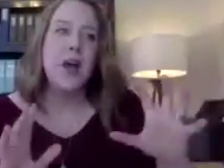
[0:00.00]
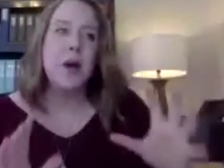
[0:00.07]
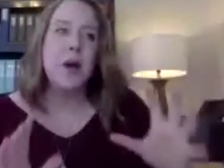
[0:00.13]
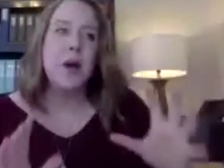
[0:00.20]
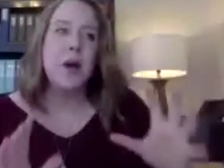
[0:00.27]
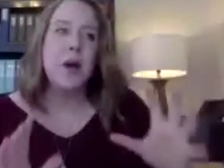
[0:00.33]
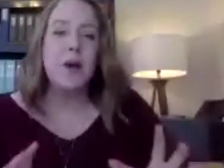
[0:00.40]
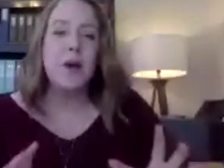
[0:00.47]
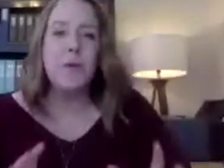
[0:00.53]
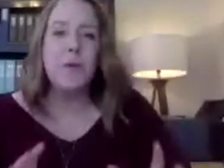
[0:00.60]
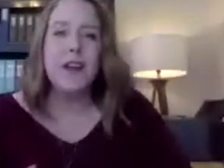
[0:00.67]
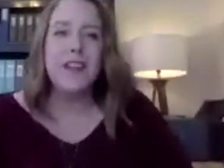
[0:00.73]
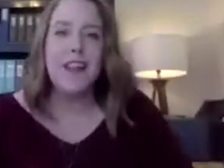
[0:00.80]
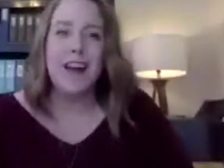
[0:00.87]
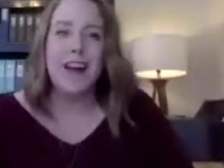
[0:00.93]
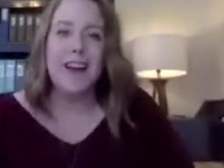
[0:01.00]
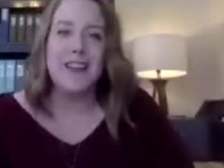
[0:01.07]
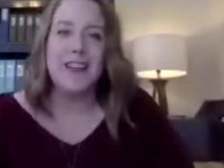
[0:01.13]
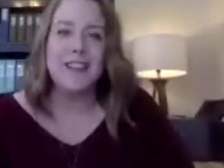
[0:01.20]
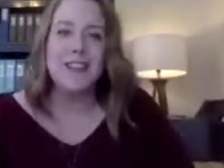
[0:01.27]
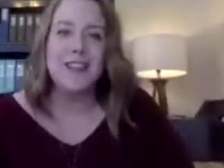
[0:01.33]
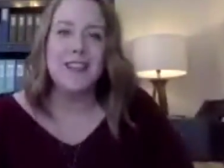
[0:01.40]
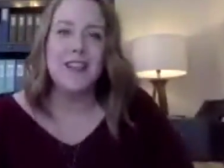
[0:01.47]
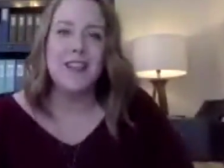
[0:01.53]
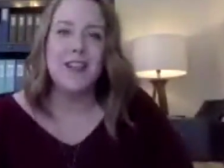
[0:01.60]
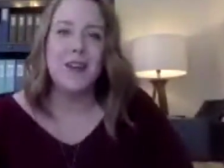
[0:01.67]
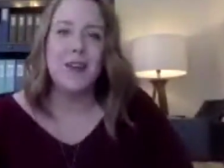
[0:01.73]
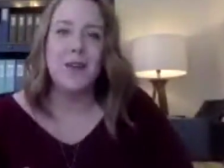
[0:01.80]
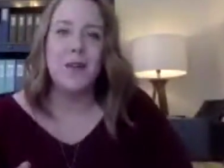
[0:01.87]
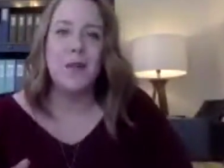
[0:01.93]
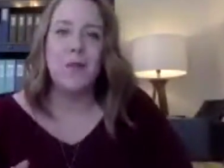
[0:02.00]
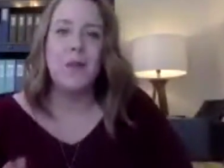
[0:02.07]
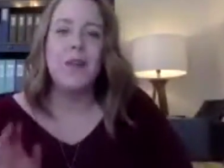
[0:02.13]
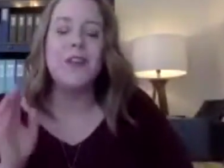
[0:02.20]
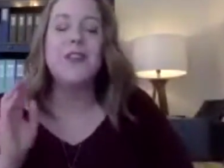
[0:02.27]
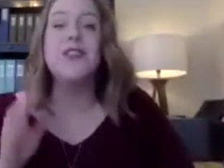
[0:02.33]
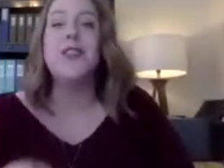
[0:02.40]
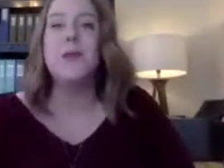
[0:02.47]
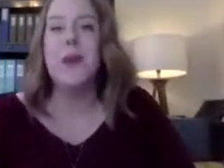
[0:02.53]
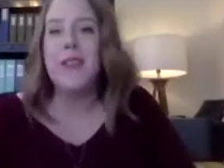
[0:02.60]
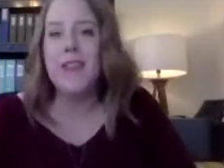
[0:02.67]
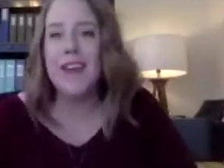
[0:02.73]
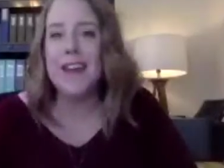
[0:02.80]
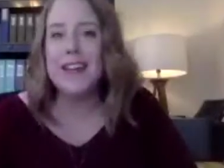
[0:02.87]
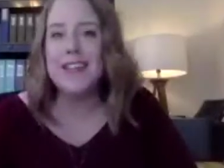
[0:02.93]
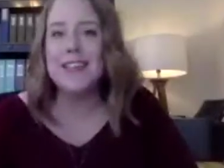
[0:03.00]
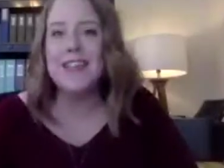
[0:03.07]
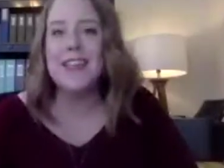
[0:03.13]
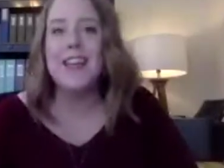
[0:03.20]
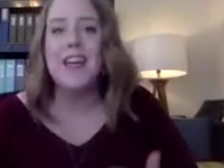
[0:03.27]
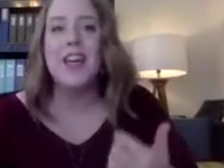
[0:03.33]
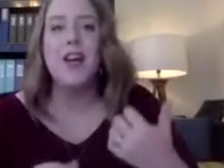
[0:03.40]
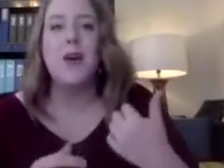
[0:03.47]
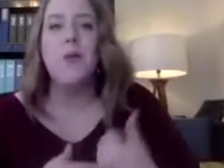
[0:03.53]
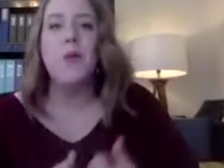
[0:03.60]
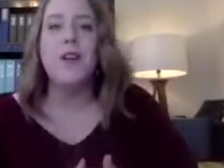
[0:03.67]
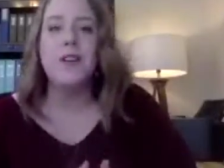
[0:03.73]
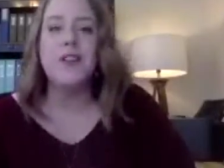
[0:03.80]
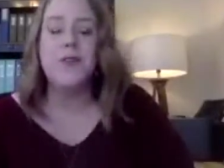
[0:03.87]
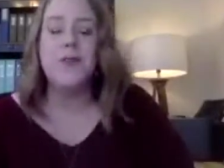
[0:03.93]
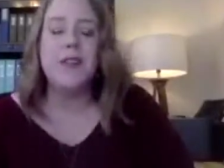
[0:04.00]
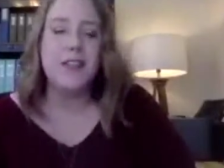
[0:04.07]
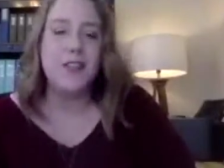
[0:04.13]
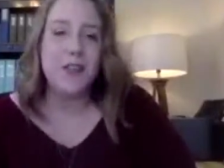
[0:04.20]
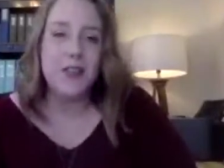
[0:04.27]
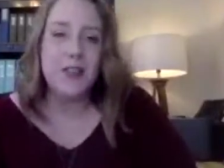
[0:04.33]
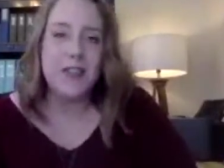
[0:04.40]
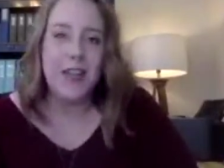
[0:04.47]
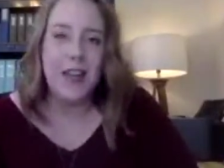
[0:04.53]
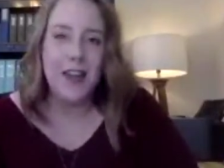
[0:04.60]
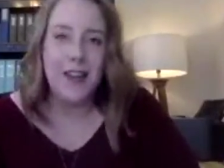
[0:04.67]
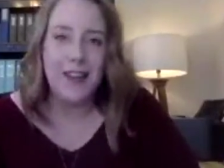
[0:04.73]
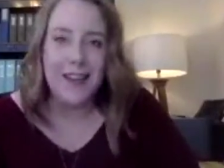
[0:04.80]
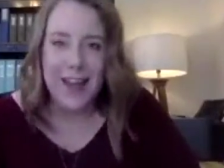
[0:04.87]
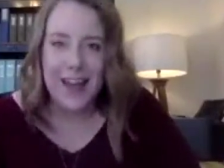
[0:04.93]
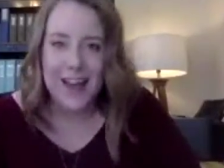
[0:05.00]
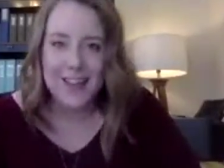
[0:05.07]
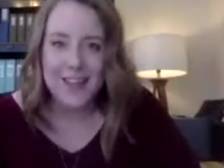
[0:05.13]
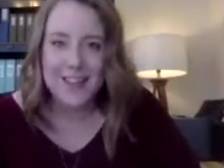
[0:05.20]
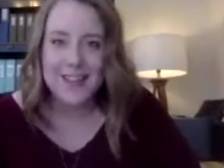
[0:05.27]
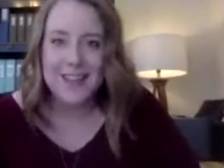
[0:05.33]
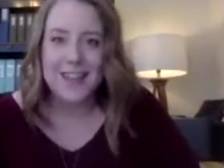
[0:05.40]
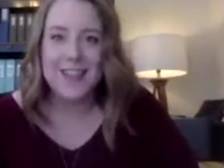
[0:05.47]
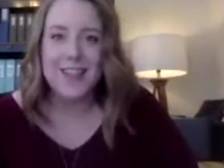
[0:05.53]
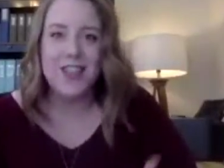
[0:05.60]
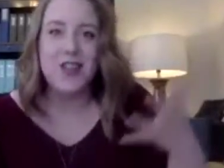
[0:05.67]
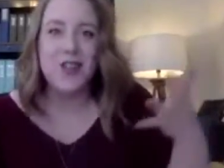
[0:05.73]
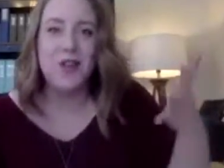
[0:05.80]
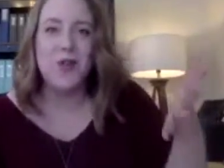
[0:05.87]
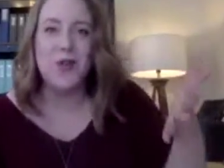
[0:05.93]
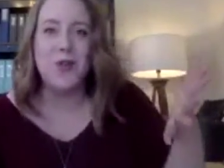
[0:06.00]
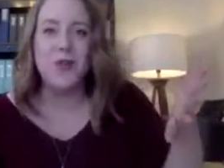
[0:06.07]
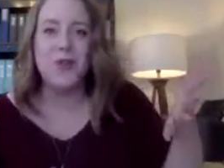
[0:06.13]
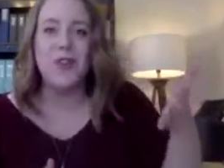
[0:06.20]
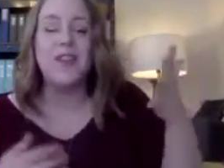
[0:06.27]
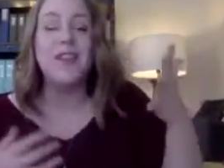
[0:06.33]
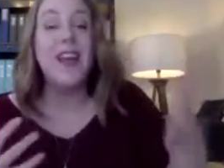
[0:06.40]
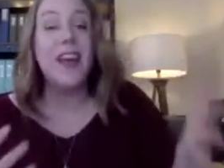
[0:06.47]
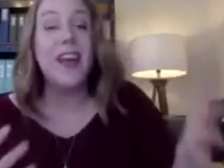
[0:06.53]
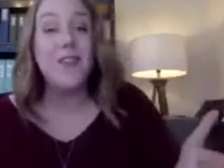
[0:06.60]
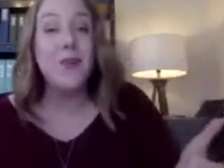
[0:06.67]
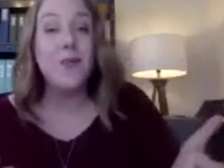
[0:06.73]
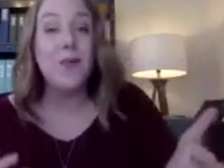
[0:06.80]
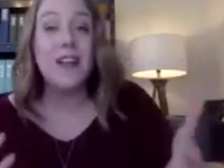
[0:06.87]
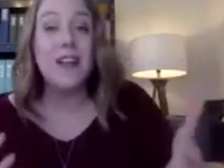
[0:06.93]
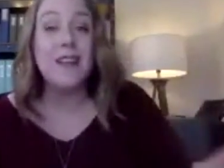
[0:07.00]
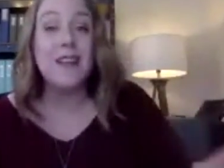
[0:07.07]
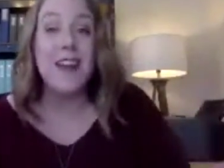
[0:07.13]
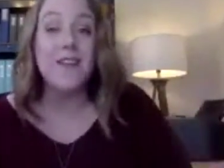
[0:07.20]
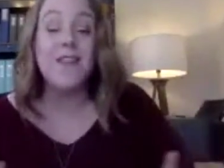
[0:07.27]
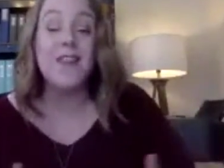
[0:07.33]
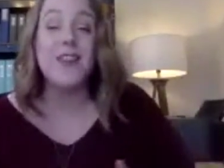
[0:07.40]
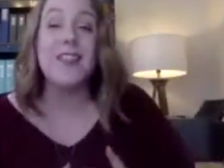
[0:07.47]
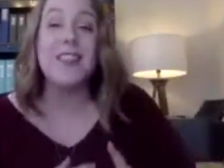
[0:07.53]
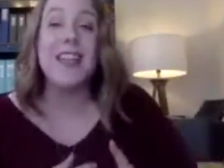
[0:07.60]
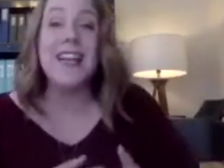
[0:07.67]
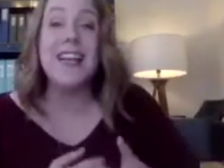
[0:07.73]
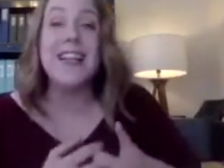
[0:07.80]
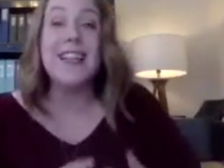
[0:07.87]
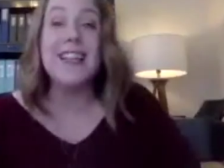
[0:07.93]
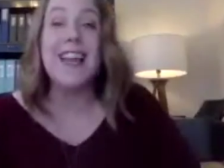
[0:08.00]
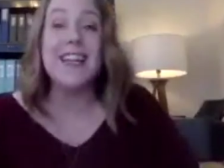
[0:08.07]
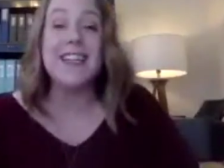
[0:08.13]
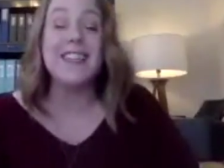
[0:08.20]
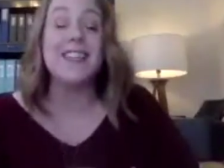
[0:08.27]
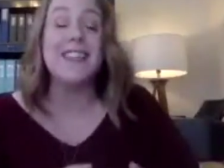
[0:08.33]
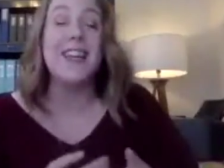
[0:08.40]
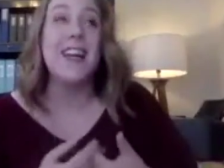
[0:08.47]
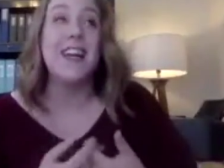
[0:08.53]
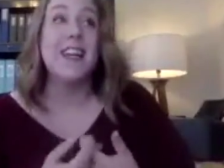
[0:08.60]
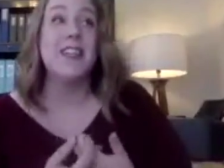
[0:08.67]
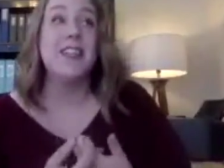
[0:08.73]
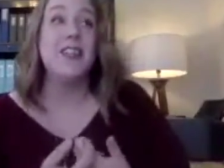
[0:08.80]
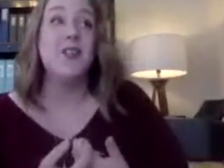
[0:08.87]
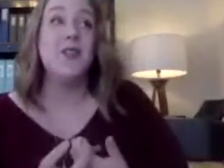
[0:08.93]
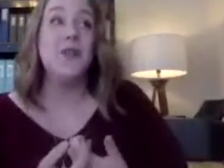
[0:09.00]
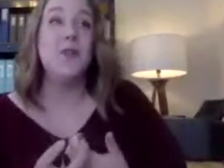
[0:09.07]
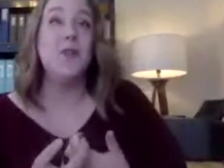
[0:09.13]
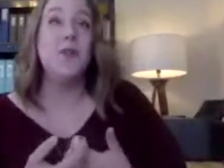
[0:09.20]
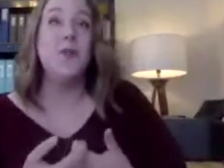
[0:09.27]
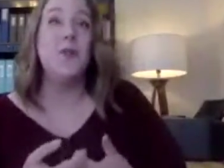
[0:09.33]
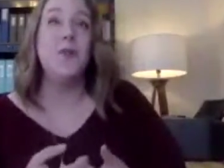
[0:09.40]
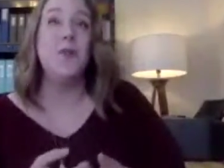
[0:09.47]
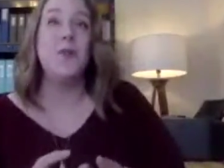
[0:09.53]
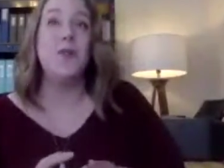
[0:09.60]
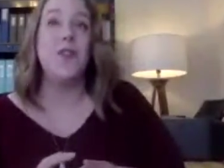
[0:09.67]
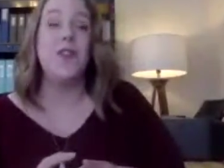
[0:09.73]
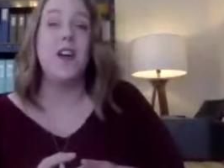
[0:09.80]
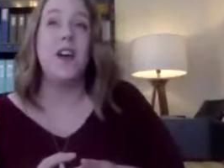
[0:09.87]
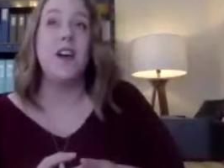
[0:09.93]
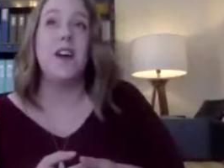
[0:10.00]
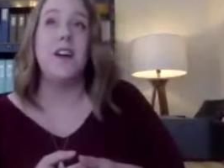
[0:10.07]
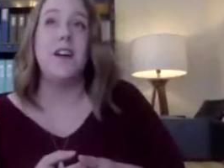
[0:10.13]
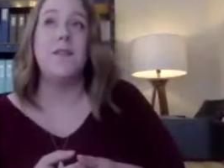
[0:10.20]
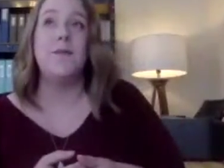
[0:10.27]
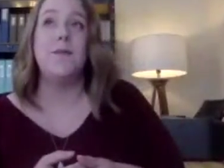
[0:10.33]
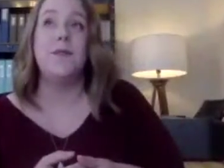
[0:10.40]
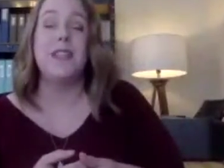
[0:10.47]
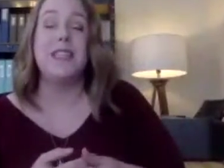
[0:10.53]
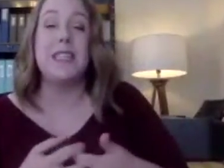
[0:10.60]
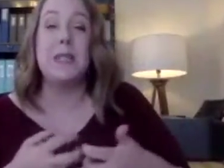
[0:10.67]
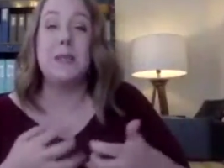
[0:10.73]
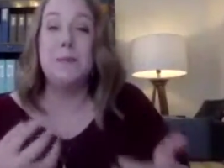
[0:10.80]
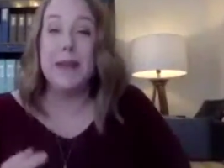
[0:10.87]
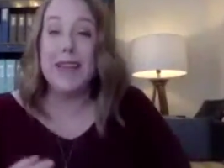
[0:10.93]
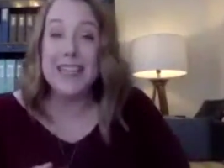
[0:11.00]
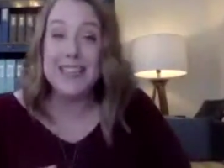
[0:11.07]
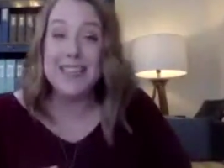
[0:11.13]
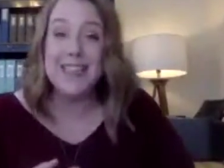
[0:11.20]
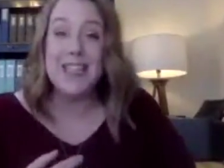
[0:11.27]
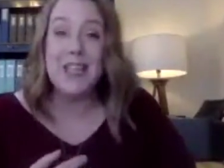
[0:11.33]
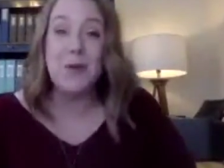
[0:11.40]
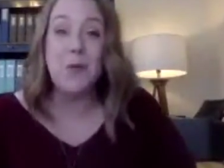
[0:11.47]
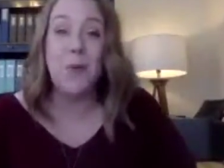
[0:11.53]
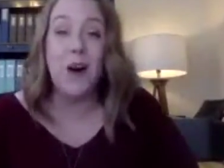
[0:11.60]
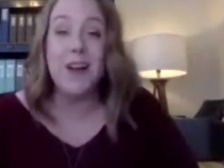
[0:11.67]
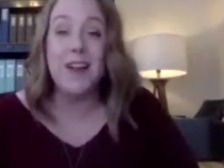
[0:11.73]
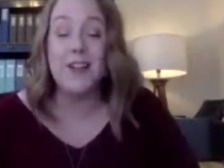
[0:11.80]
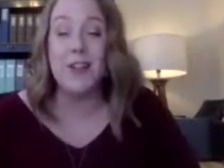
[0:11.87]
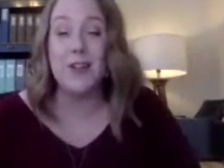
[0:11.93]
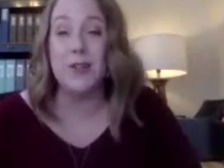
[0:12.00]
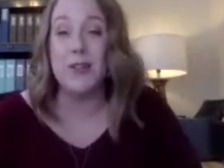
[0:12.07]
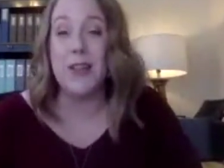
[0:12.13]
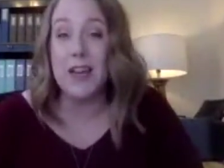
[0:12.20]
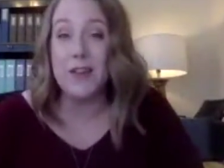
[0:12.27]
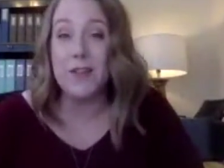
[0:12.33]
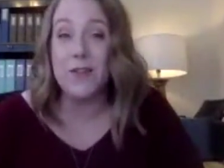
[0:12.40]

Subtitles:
But I realized when you're doing that, what you're doing is you're saying yes to the life you want to live. You're saying yes to the space that you want in your life,